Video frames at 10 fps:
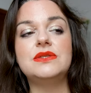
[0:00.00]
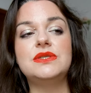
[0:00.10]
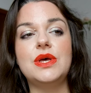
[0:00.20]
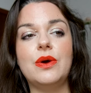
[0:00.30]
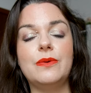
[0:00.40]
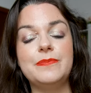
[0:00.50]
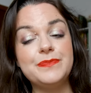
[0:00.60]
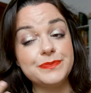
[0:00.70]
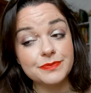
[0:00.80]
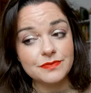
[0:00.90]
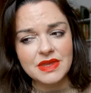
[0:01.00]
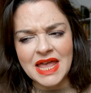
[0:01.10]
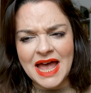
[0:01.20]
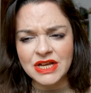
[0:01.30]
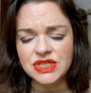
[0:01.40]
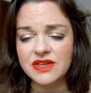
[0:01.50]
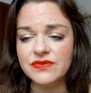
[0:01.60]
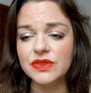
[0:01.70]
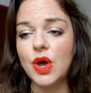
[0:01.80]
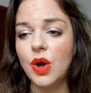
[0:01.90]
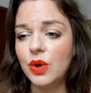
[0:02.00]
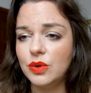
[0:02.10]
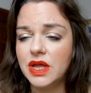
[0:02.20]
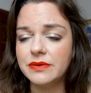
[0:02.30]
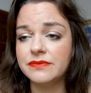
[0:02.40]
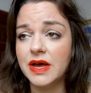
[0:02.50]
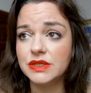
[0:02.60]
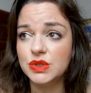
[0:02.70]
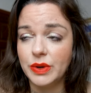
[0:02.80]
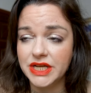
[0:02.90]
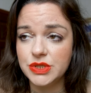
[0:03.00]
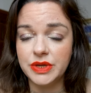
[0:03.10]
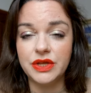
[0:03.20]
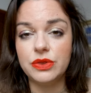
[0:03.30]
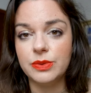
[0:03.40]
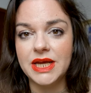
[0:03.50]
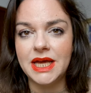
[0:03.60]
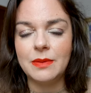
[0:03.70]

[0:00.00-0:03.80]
So actually for the whole of 2023,